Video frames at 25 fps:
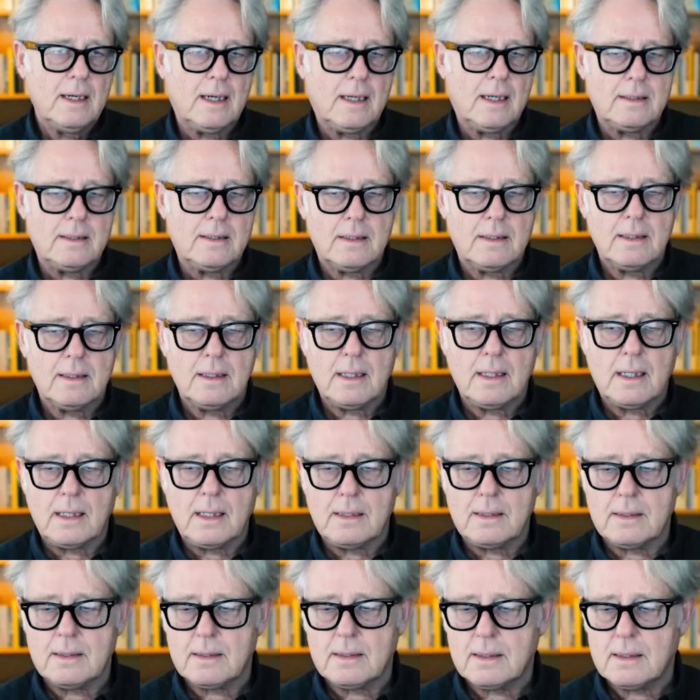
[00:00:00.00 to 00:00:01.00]
and
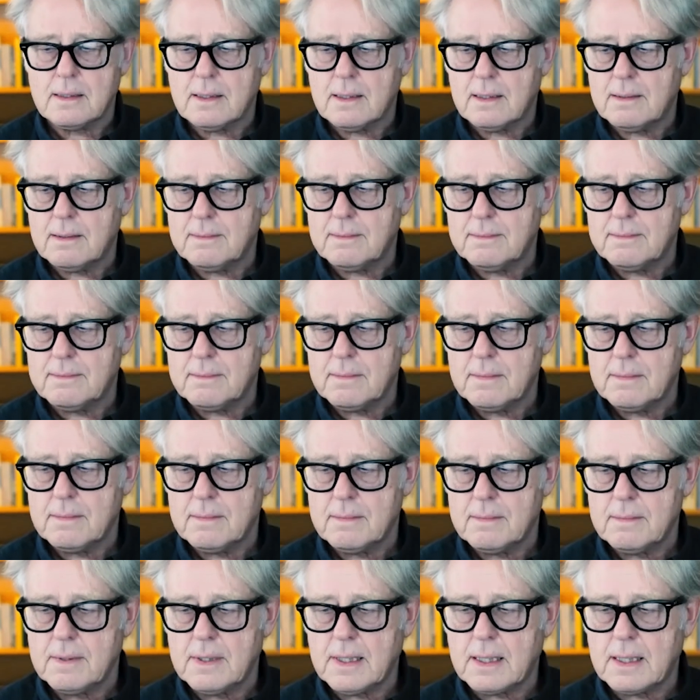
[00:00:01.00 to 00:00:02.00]
and um,
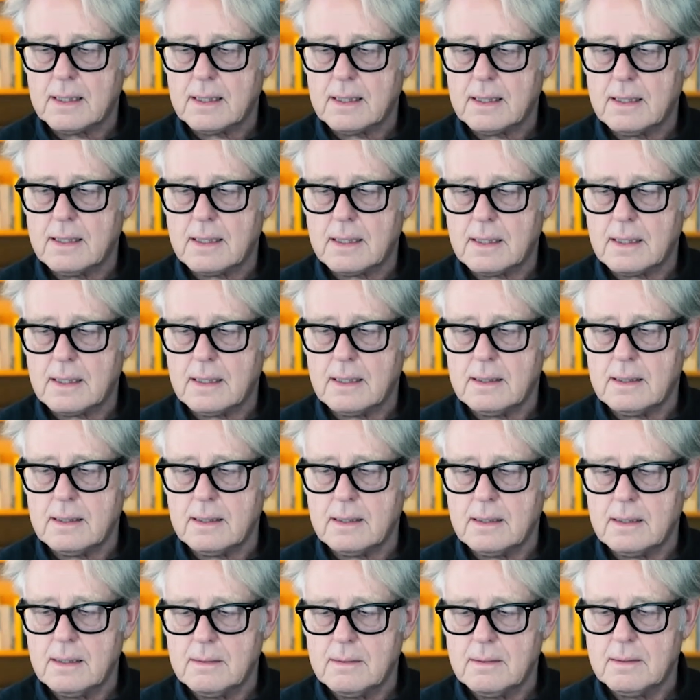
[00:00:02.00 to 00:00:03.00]
like like
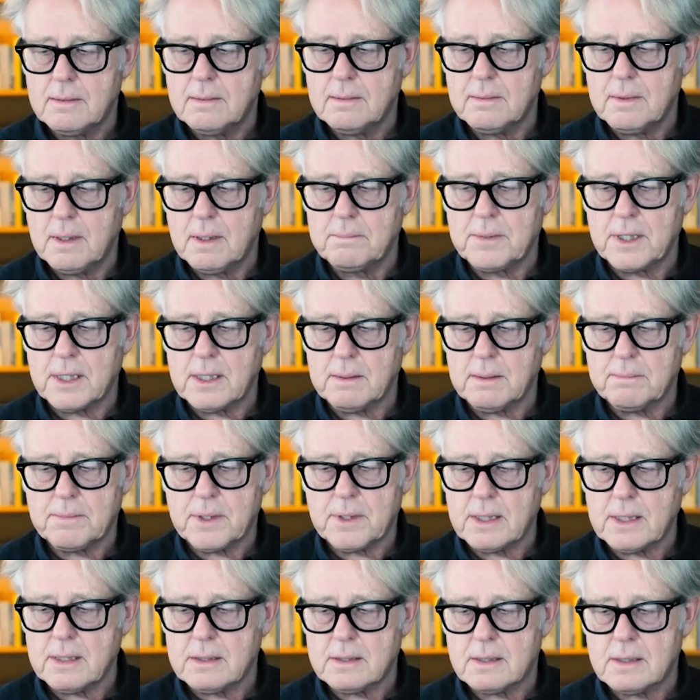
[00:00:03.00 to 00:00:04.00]
in but but
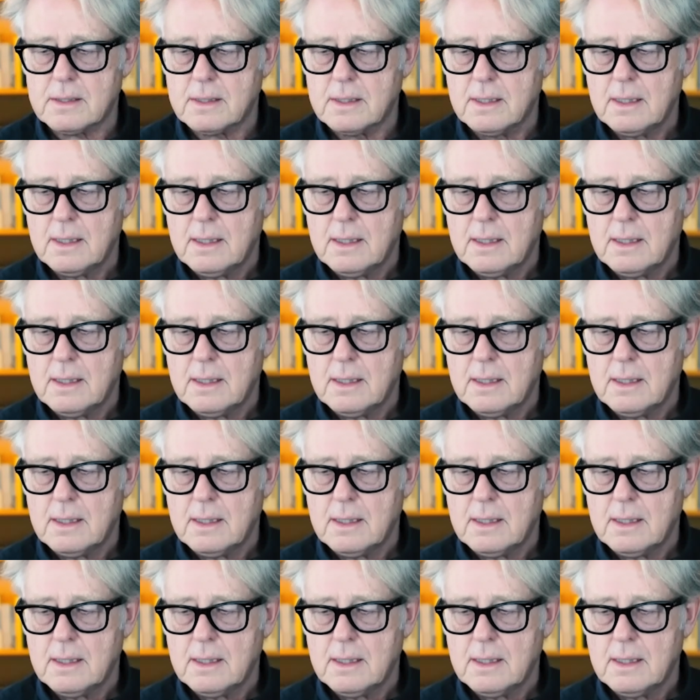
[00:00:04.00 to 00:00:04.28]
it's